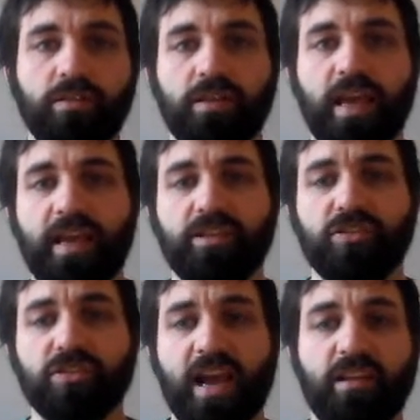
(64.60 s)
Kicker
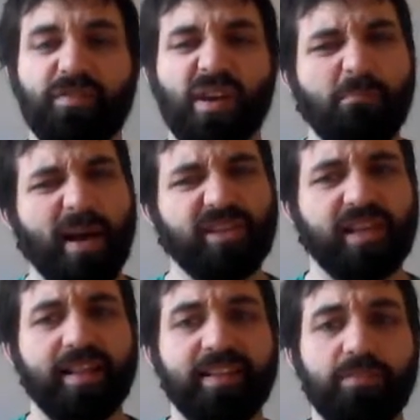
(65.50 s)
does kind of mess with
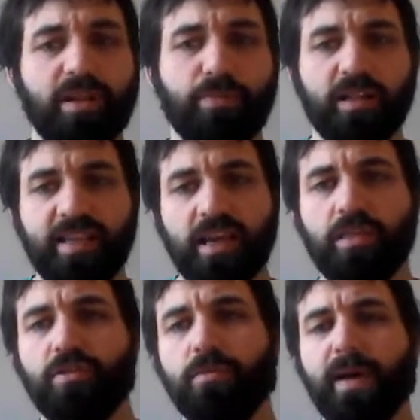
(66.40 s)
that a little bit, but I'll take you
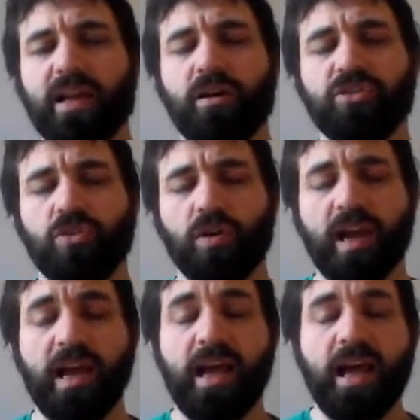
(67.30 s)
through in mana cost
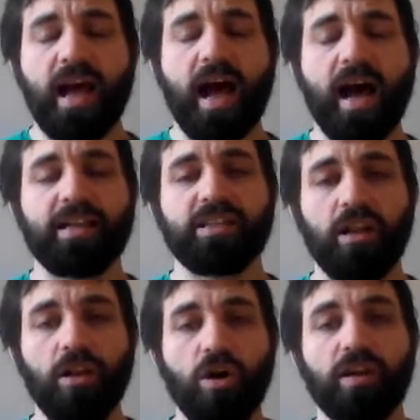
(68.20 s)
order and
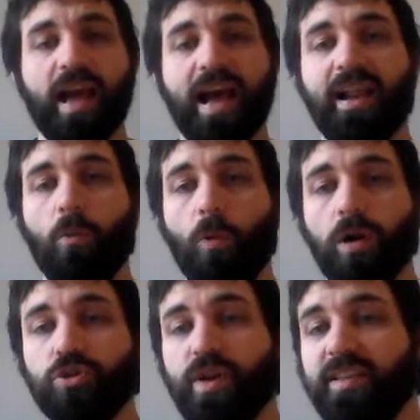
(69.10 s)
look at
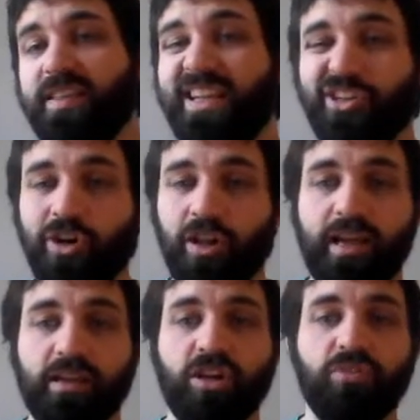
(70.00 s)
what tricks each
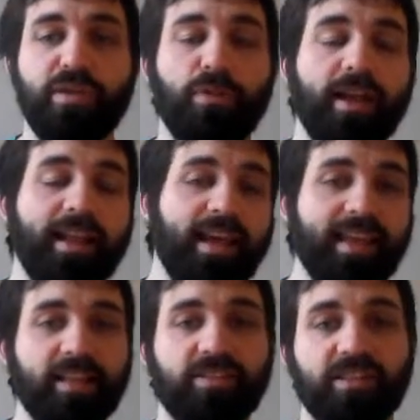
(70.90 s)
colour could be playing
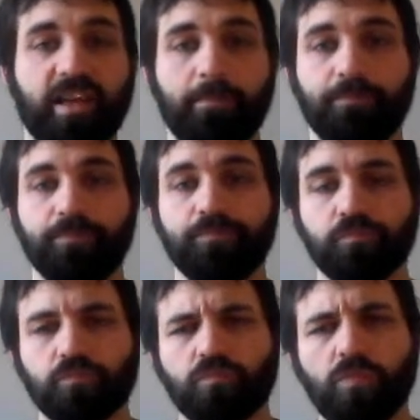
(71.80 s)
against you.
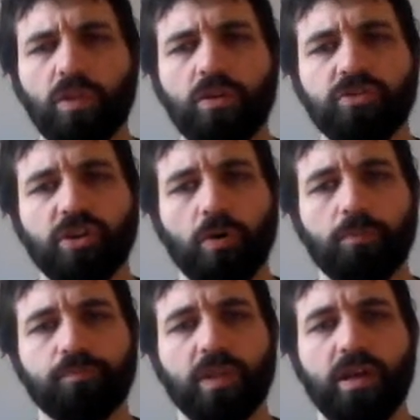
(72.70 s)
So,
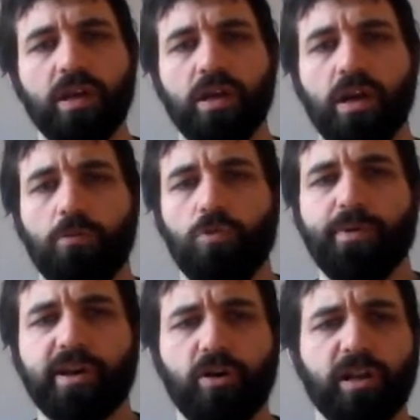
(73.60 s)
we'll
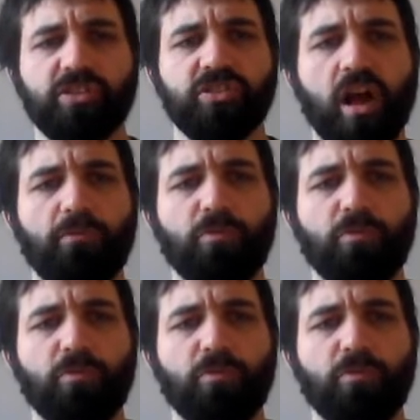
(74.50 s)
be order starting with